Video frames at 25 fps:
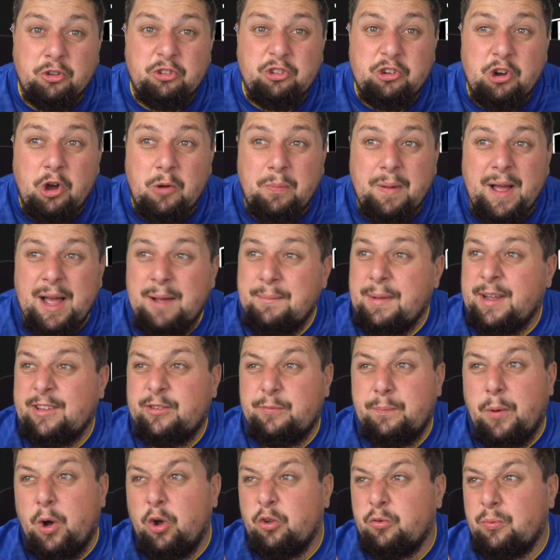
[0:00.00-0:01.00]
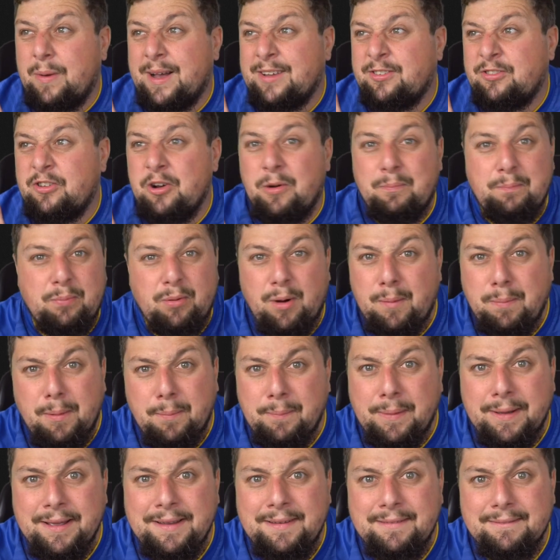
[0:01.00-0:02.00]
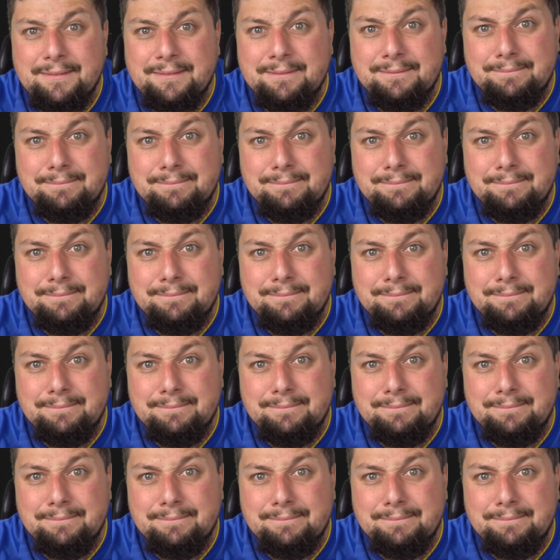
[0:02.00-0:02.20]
snob? Am I a sportswear snob? Probably.